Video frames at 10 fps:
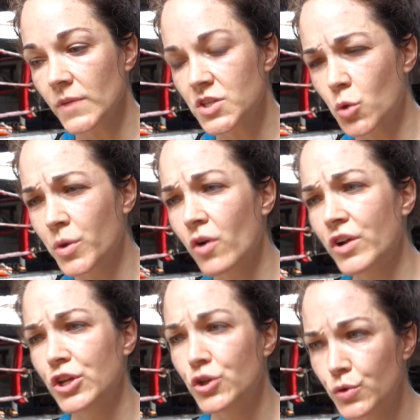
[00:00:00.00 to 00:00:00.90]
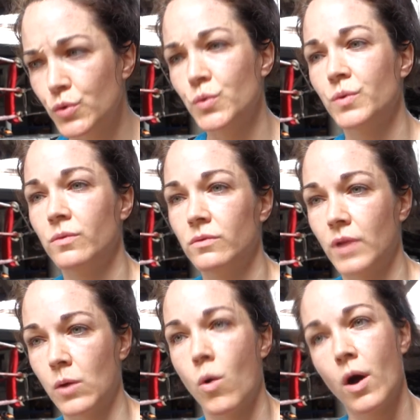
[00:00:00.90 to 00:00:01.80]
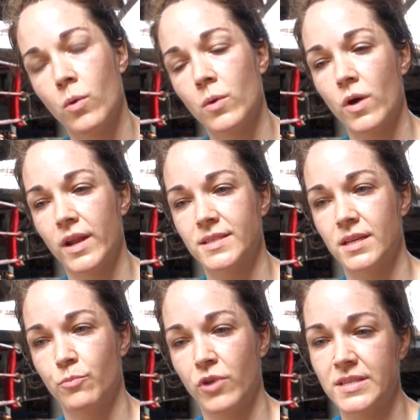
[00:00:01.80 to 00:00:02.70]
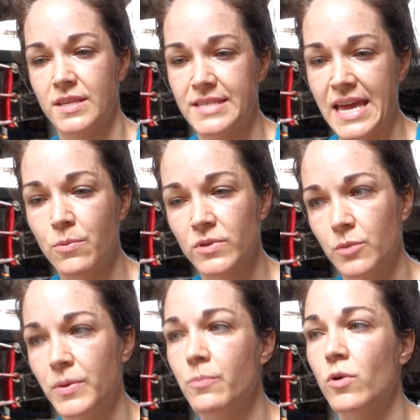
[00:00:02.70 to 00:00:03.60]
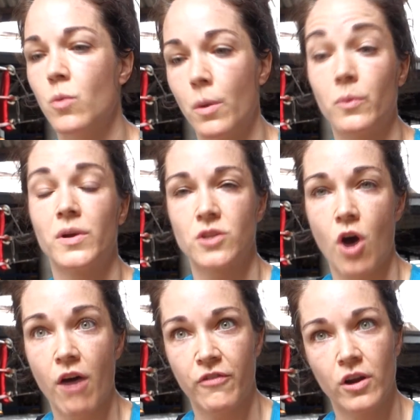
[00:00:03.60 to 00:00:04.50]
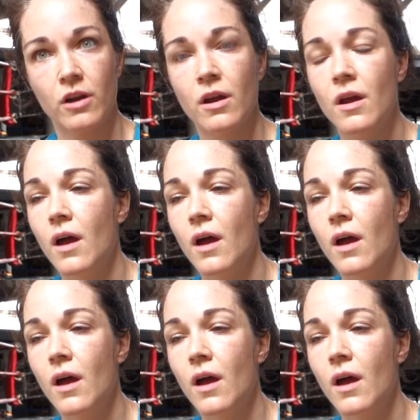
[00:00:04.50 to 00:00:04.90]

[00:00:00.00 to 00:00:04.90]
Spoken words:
So we already knew what we wanted to bring to the table to people and what we wanted to offer,